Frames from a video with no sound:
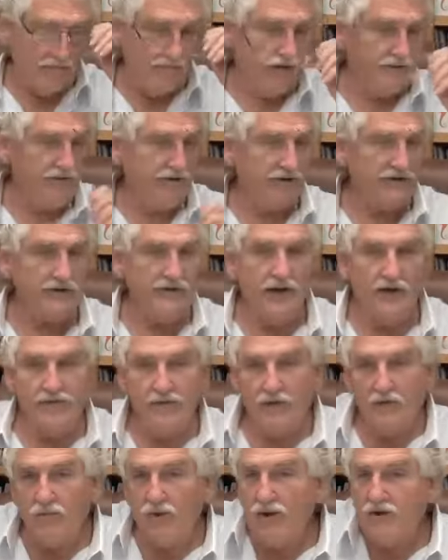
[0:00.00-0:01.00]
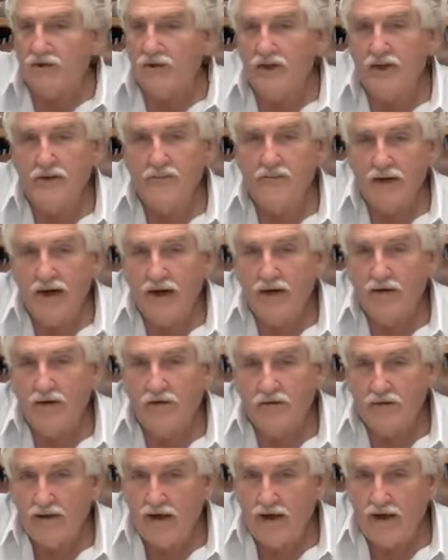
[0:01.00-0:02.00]
But there's nothing works any
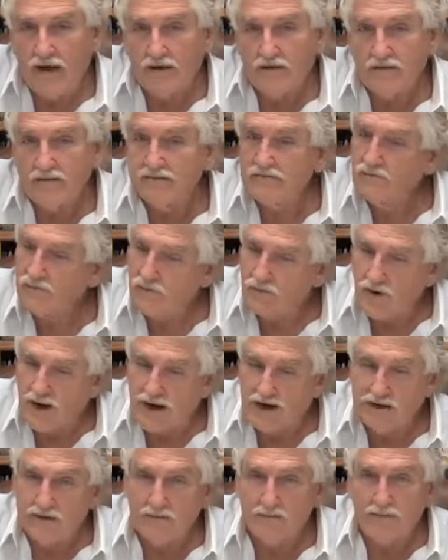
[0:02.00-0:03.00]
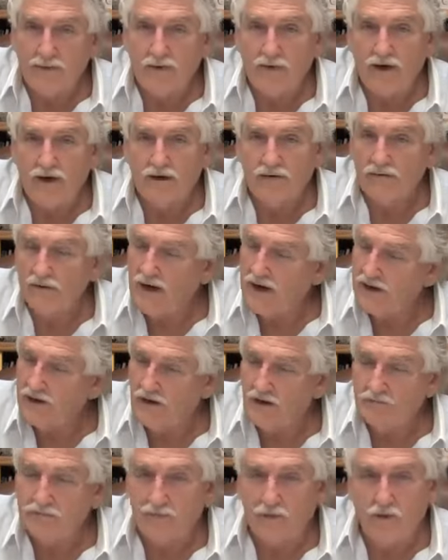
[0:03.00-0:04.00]
better than right to point, right
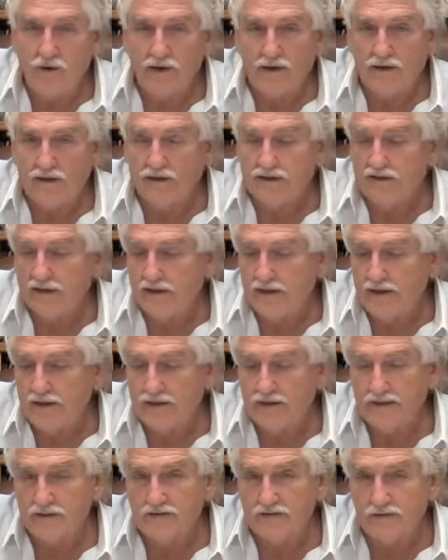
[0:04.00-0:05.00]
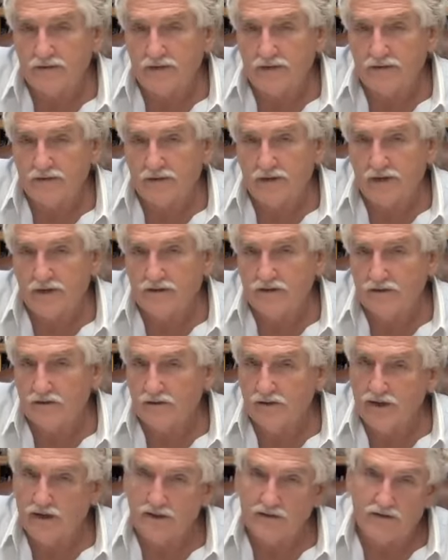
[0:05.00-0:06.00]
on point. Get the kidneys filtering
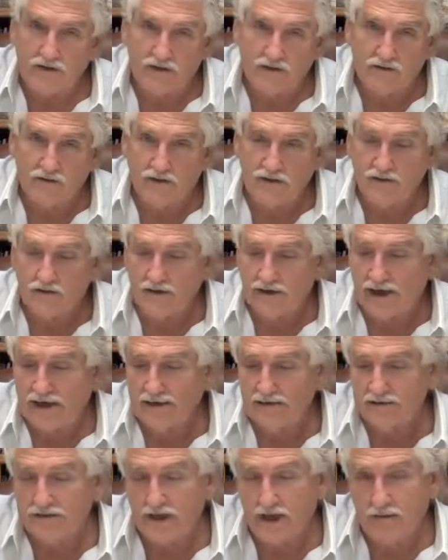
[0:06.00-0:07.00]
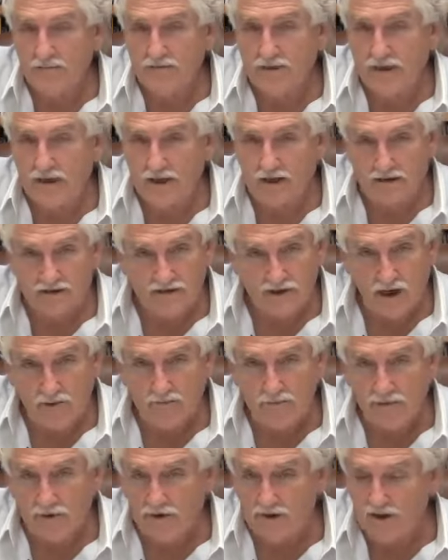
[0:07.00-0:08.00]
through getting the adrenal glands up.
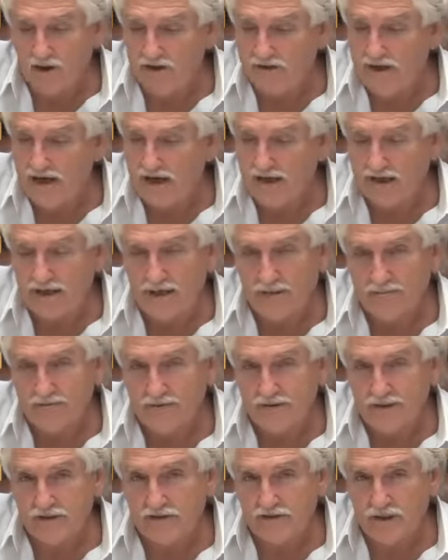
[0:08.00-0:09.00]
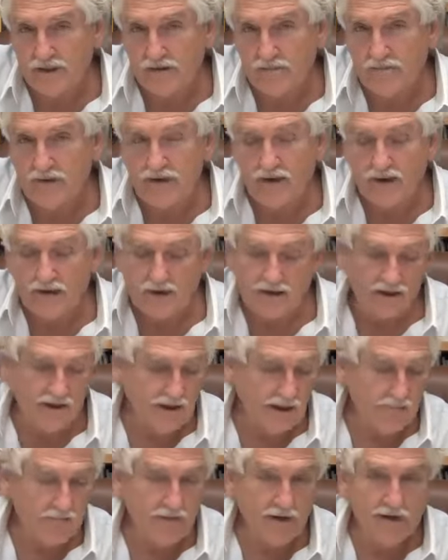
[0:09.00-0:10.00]
Start pulling on that lymph system.
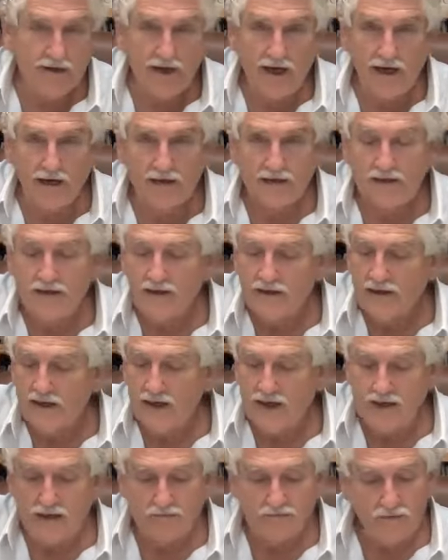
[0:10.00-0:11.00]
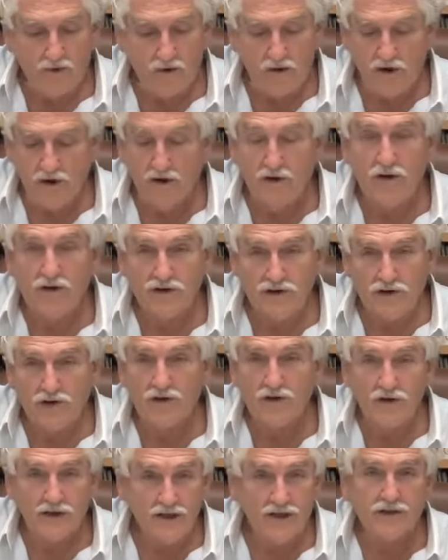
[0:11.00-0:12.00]
Clean up the gut. And boy, you're
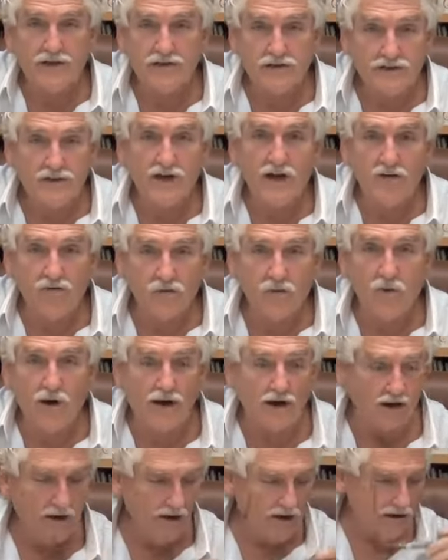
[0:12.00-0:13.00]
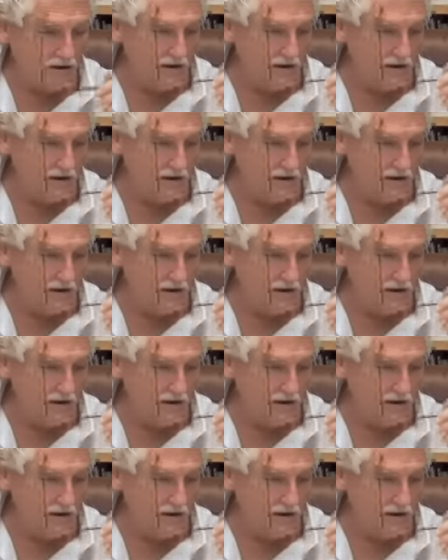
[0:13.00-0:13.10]
assured to get yourself well.